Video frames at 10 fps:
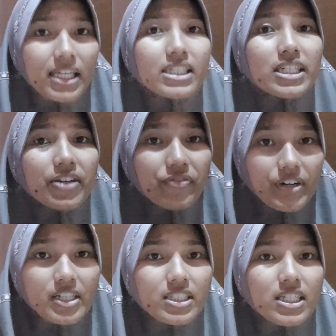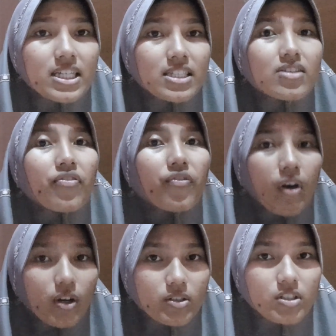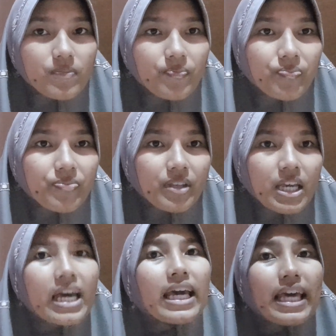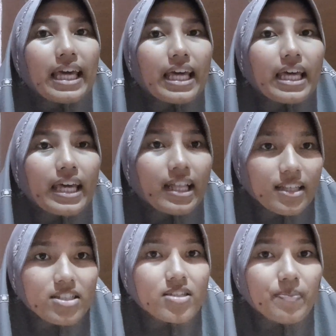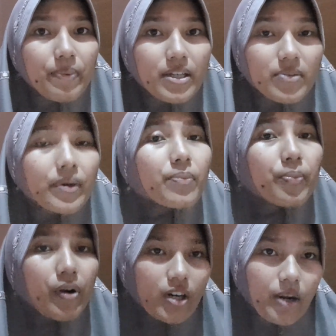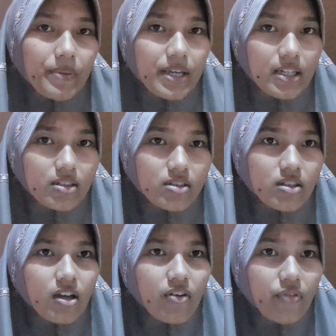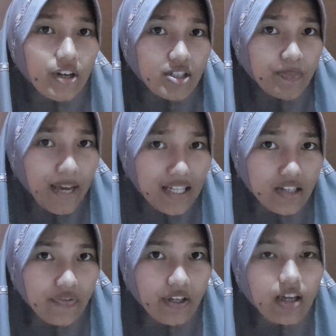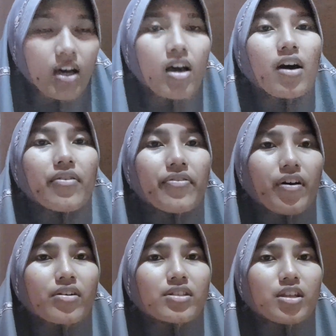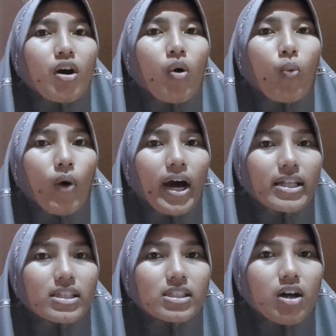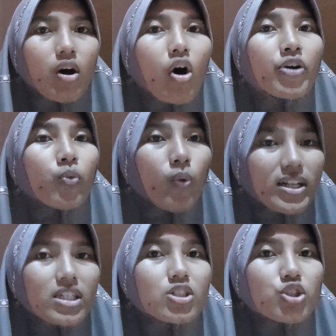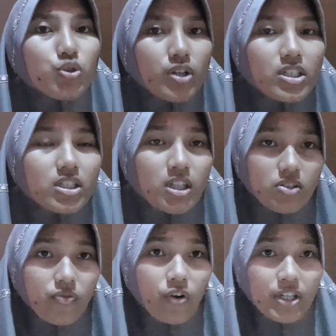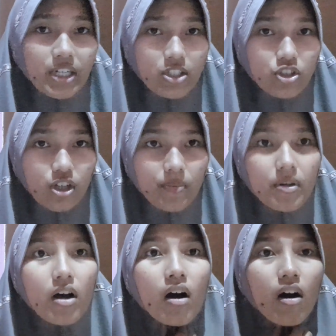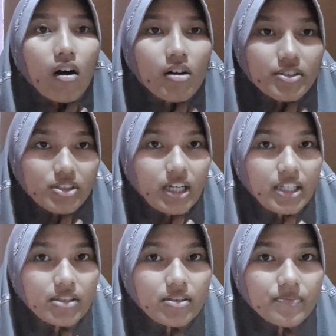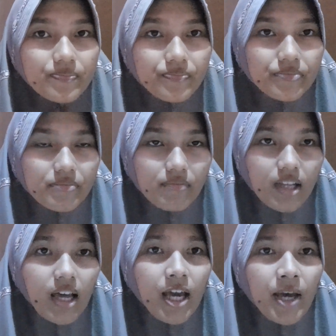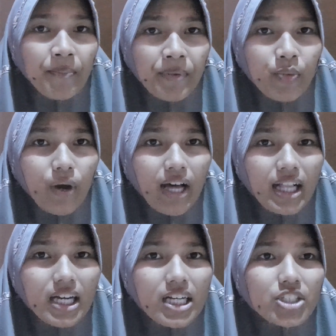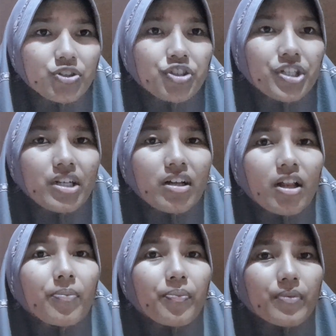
difference is the focus. English specific program is very specific, focusing on what students need for their job or studies. Meanwhile, general